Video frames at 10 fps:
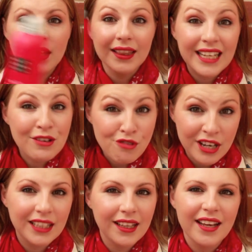Lee
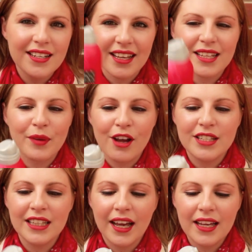really liked this
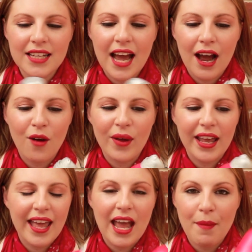because he liked how
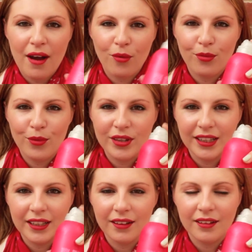it came out with
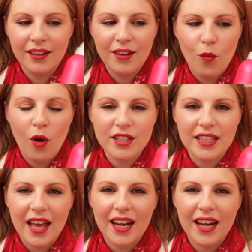the little what's it.